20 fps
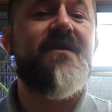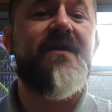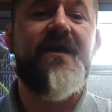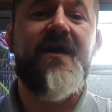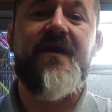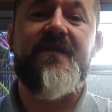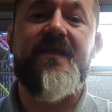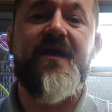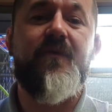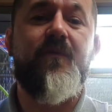
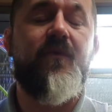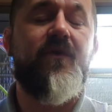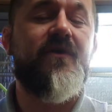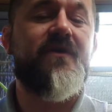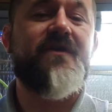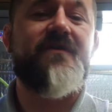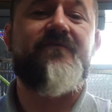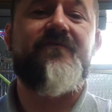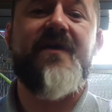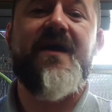and they're
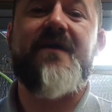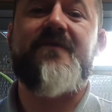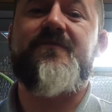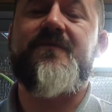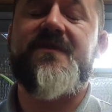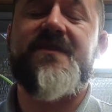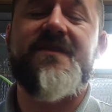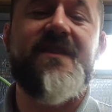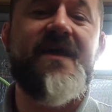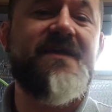walking around
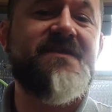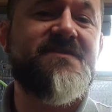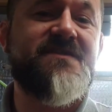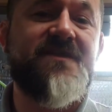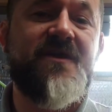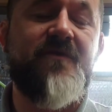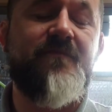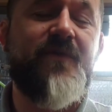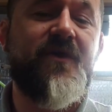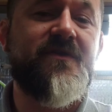with next to
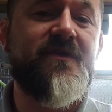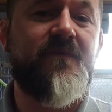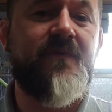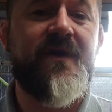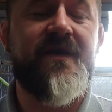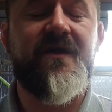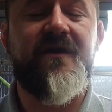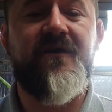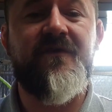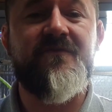no body
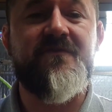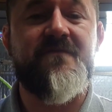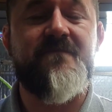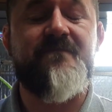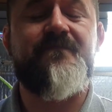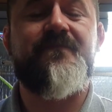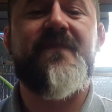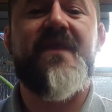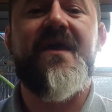weight on them.